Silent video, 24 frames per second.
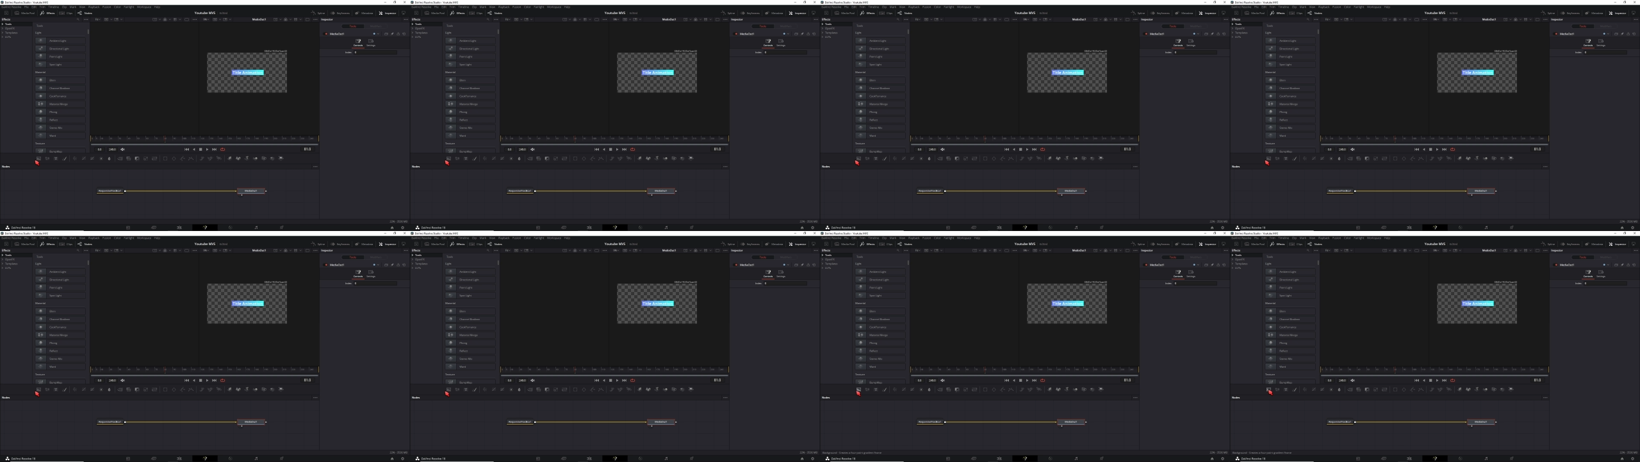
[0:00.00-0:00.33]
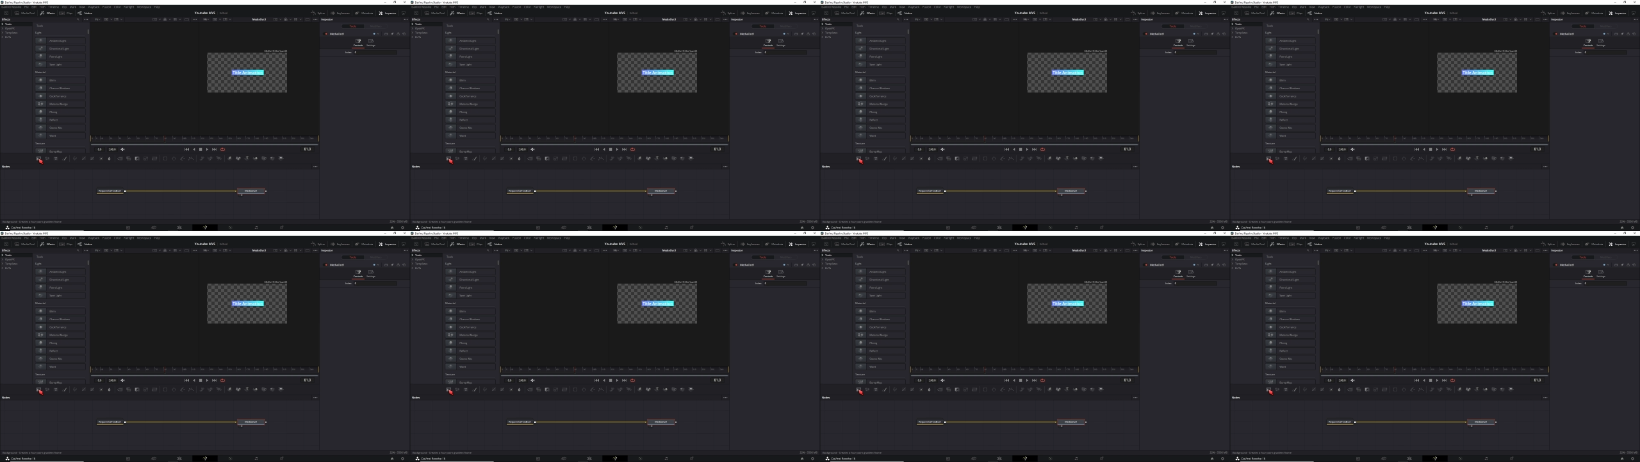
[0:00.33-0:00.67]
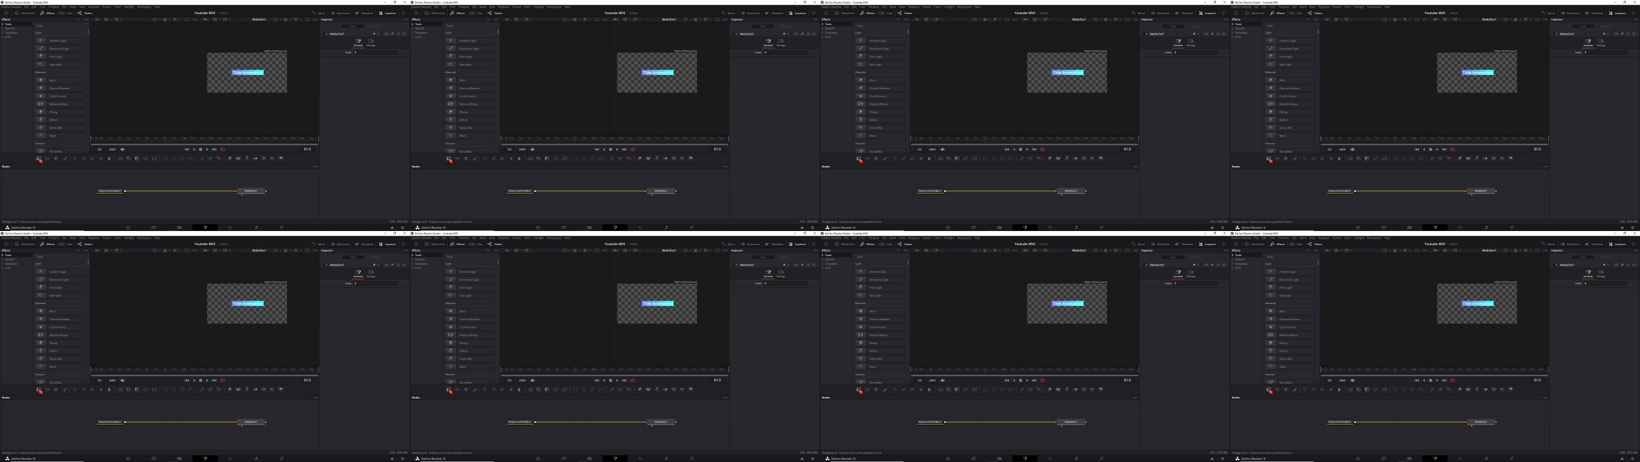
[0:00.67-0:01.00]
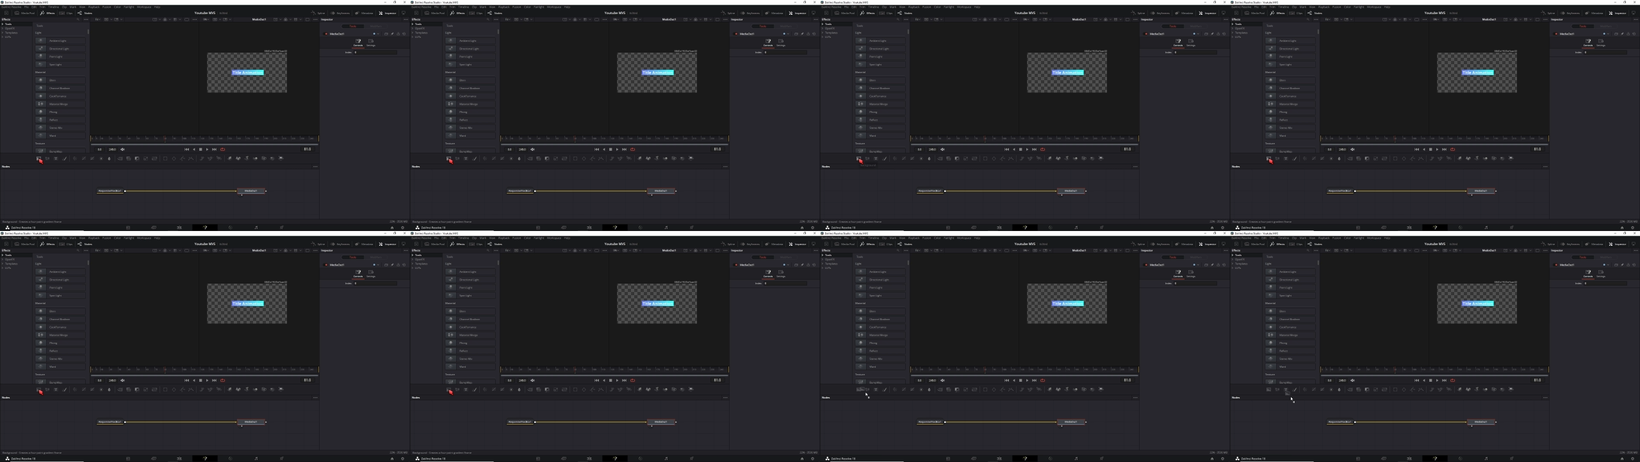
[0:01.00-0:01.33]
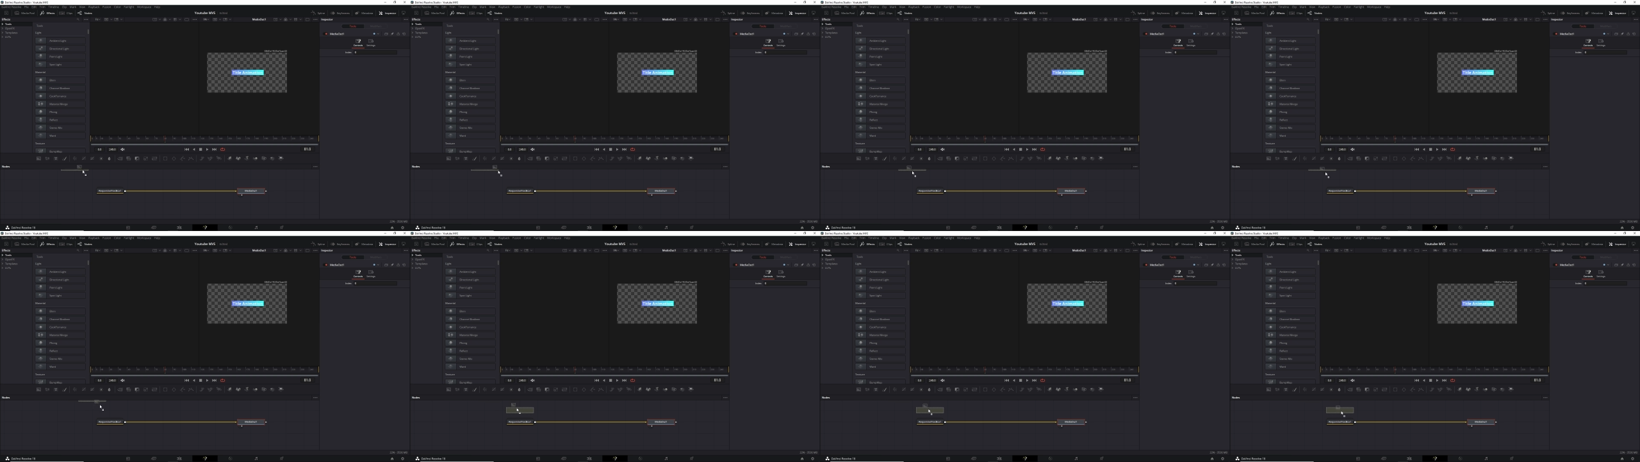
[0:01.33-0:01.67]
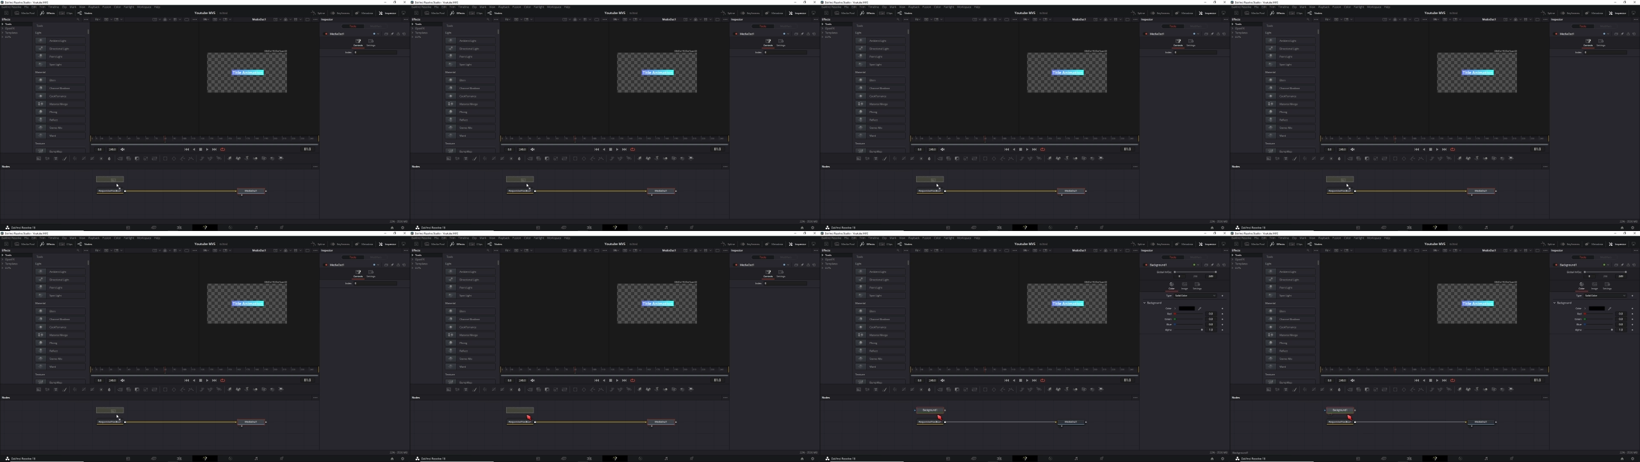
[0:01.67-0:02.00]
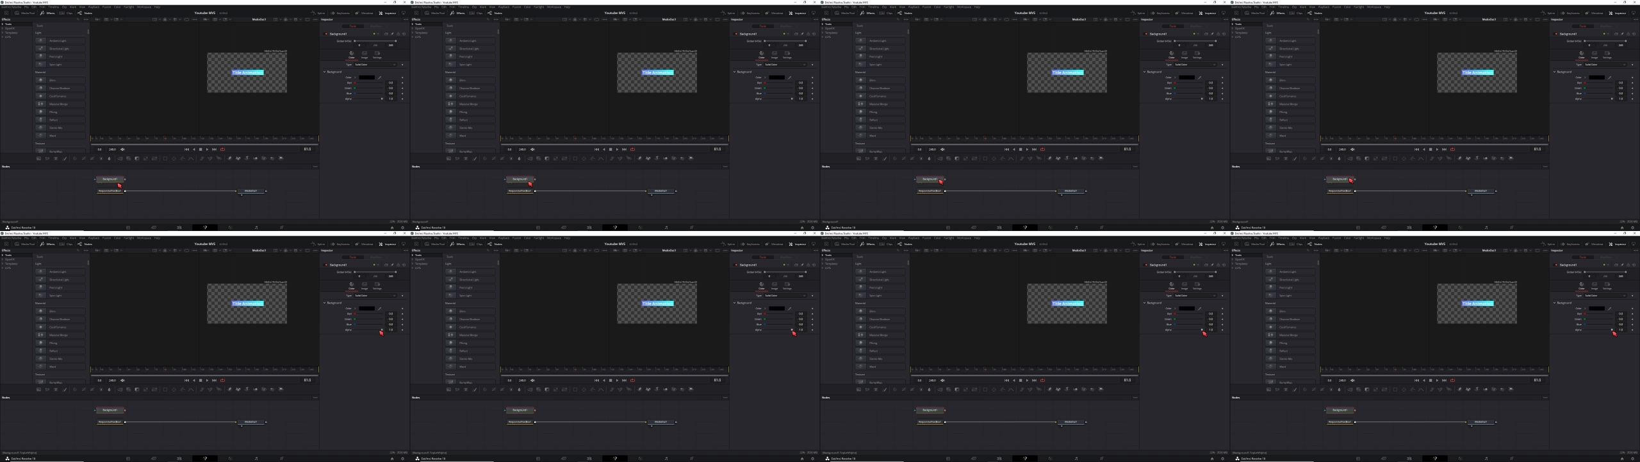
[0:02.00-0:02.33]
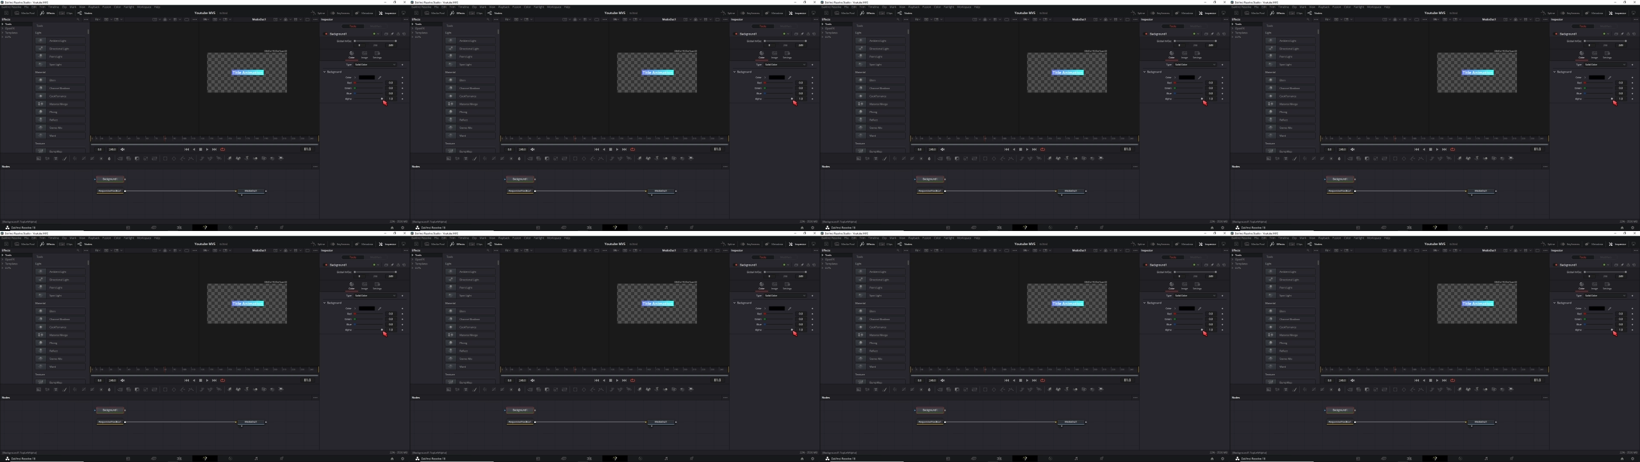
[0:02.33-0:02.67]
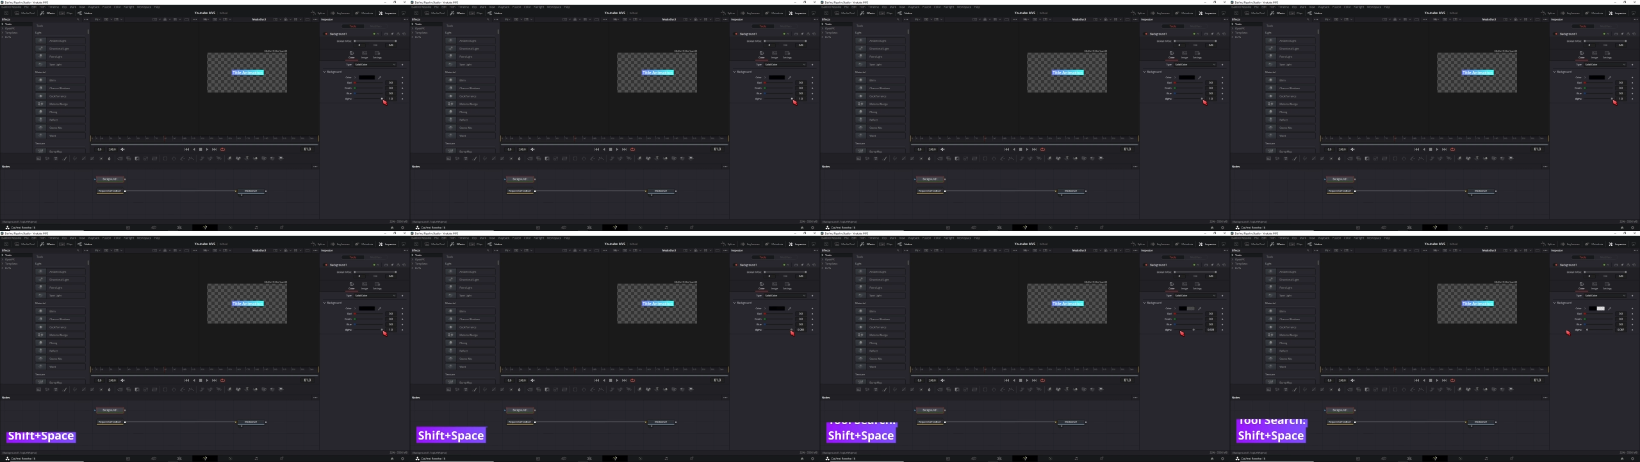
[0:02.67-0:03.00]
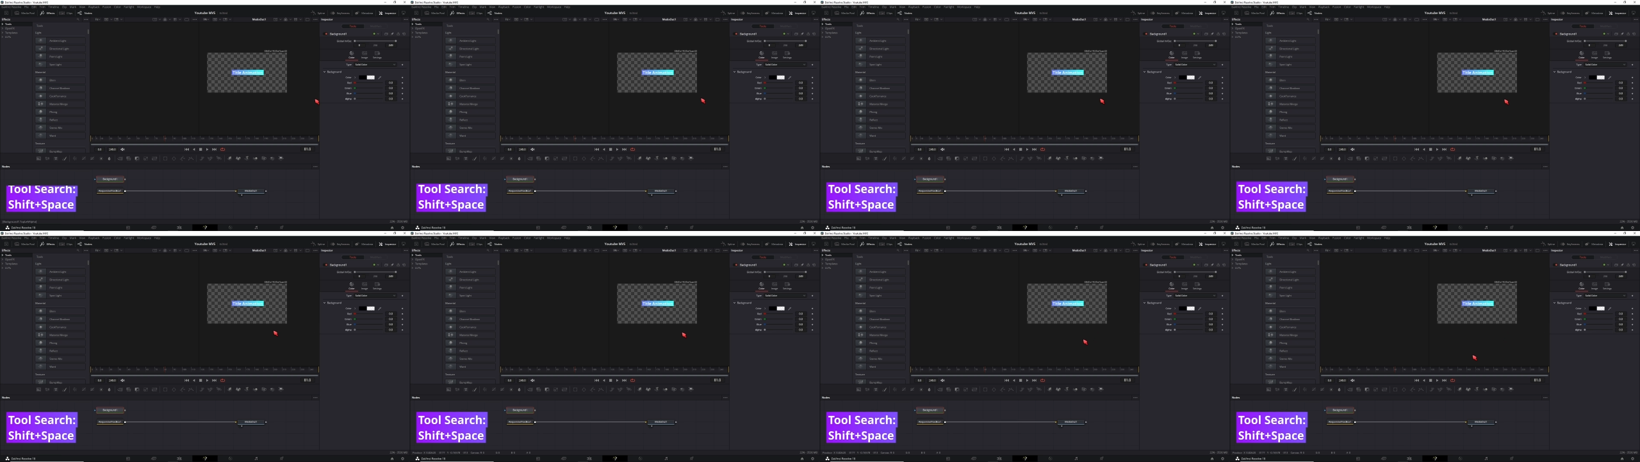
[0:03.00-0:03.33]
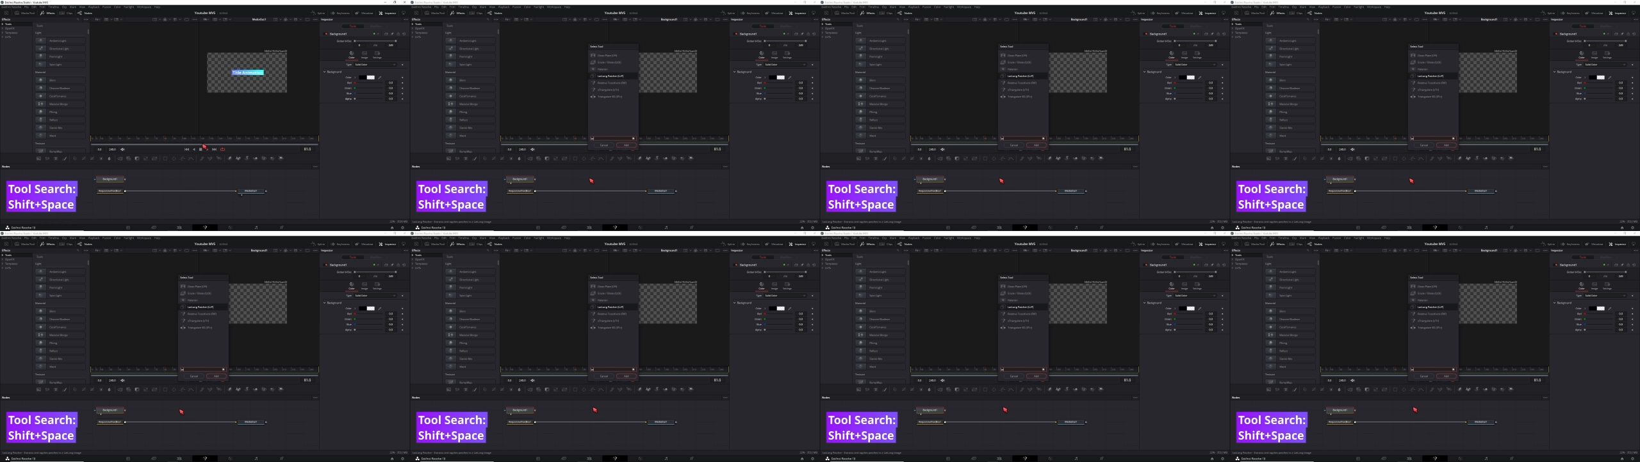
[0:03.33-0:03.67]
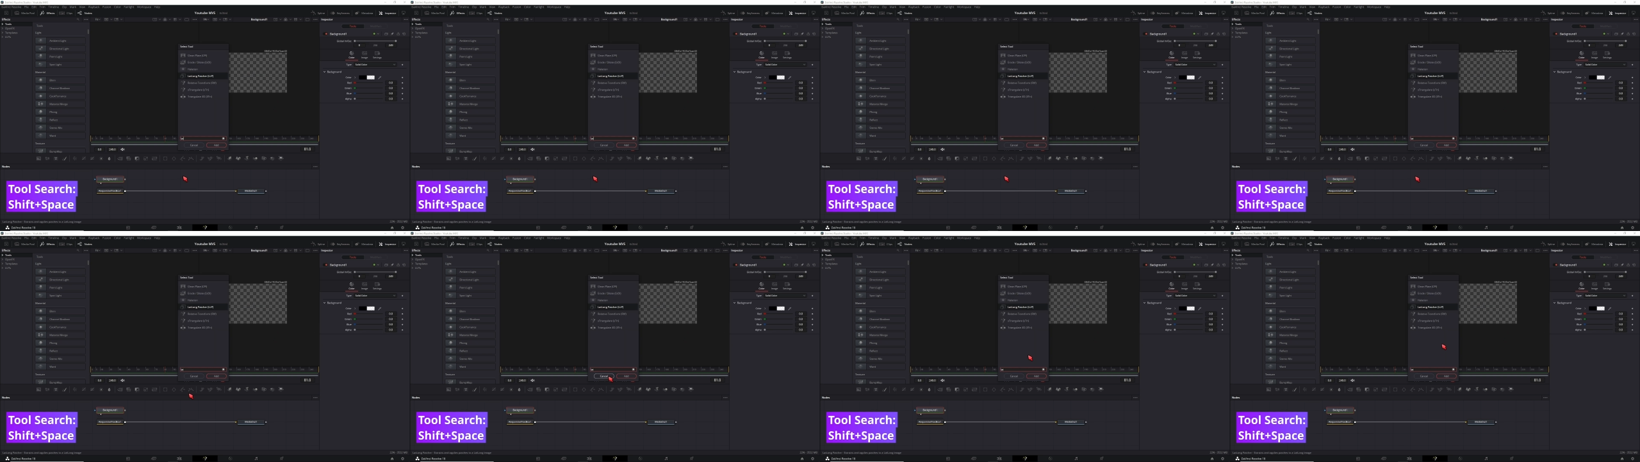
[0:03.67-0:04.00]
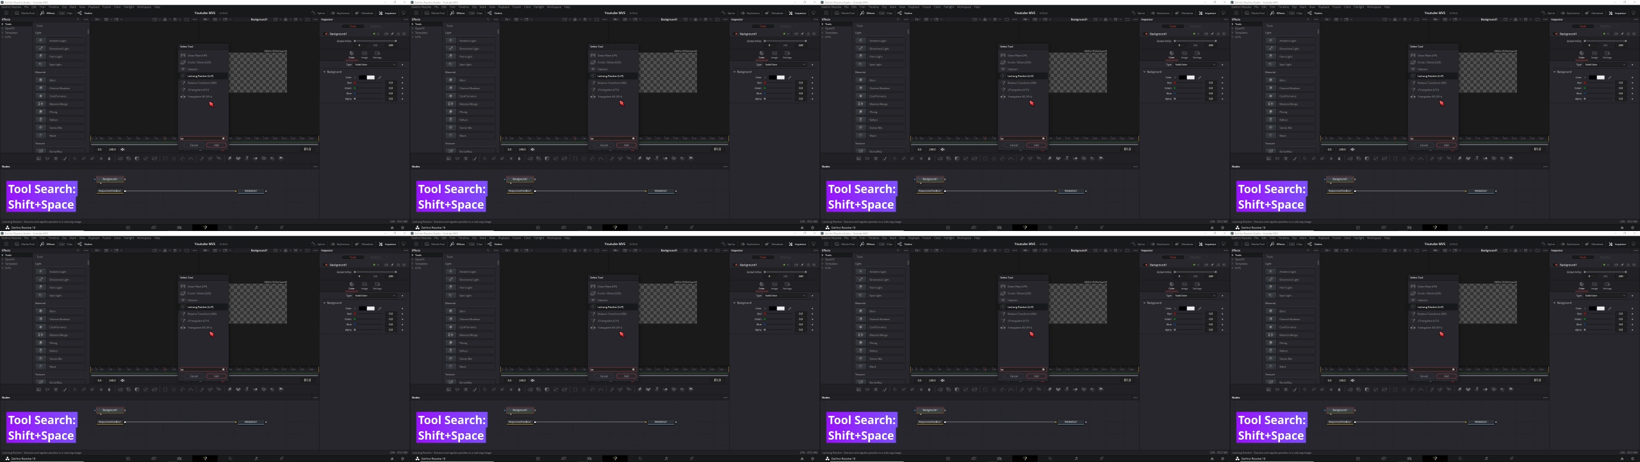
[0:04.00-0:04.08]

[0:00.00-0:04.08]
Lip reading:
[unreadable: no face in view]